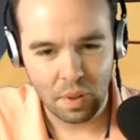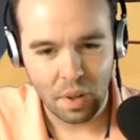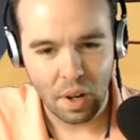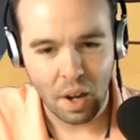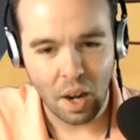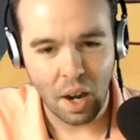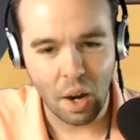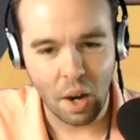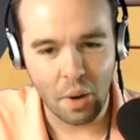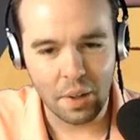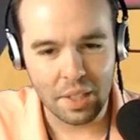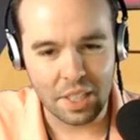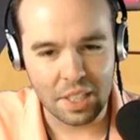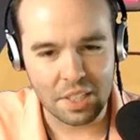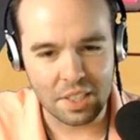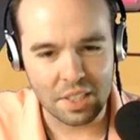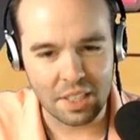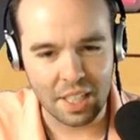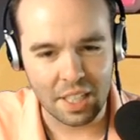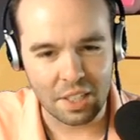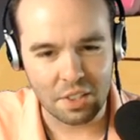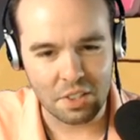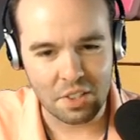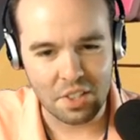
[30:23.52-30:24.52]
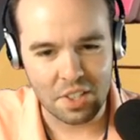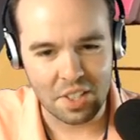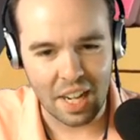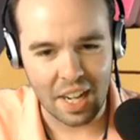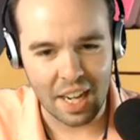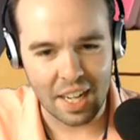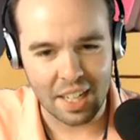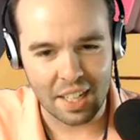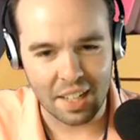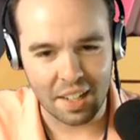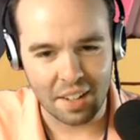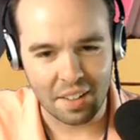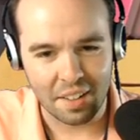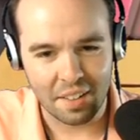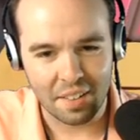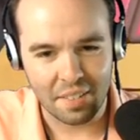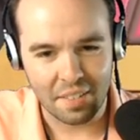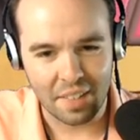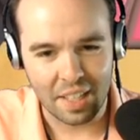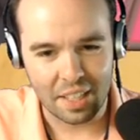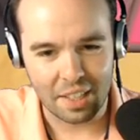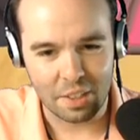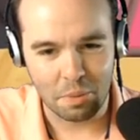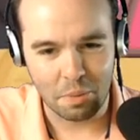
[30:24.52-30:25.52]
Oh, it doesn't let you slide here.
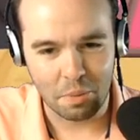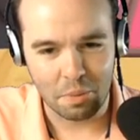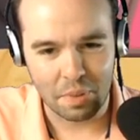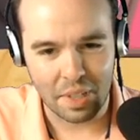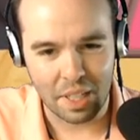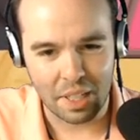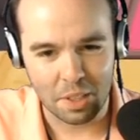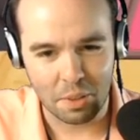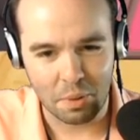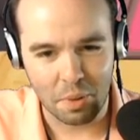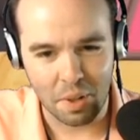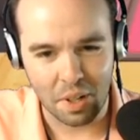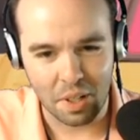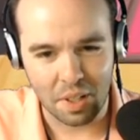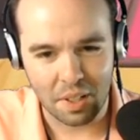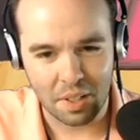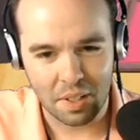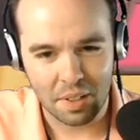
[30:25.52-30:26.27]
You have to walk.